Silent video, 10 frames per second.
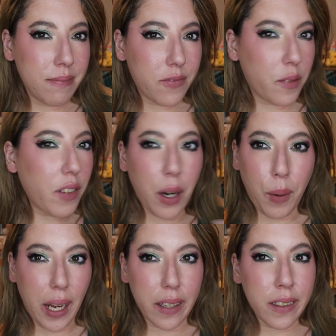From far
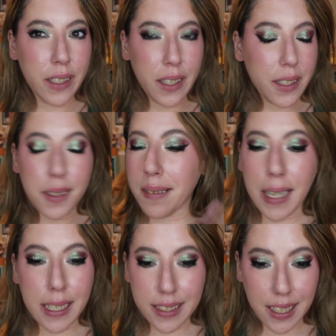away, you
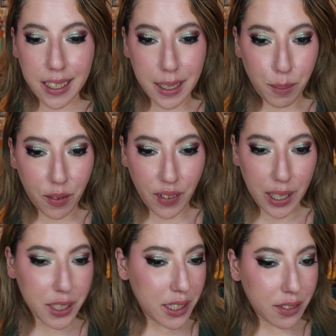can't see the
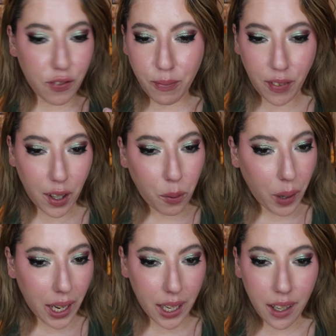imperfections. From far
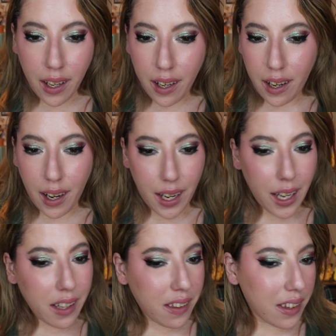away,
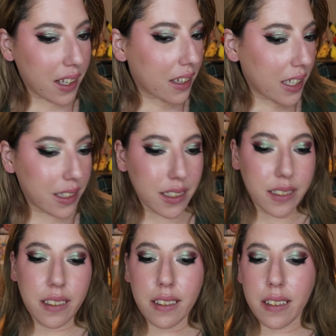I think that
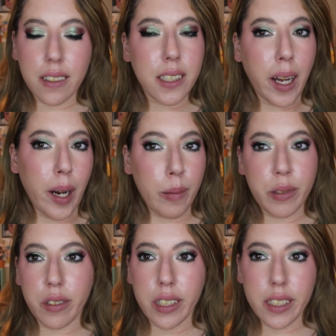this looks
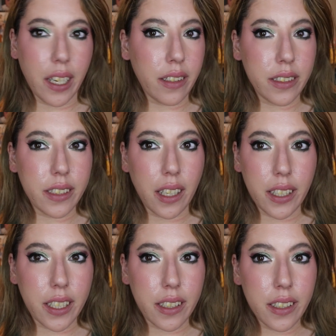absolutely
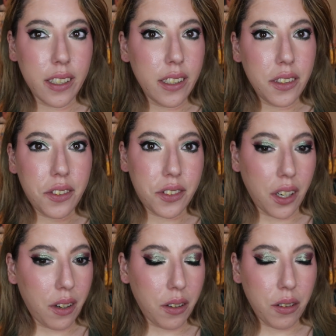stellar.
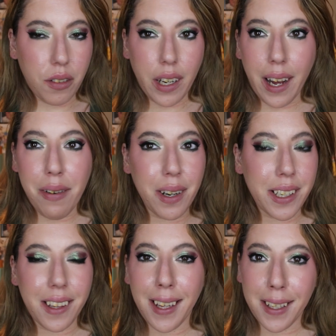So I
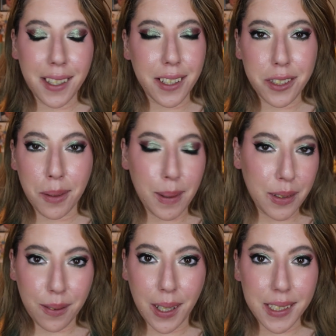want to thank y'all so much
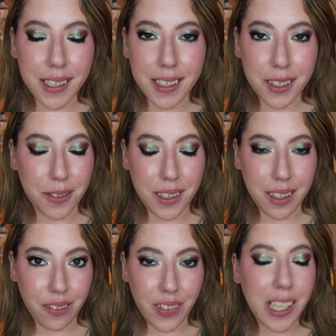for watching this short
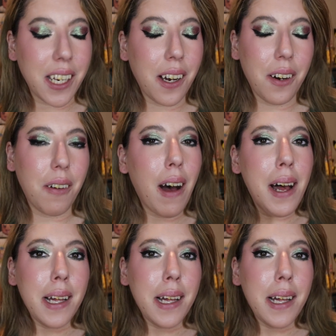little video.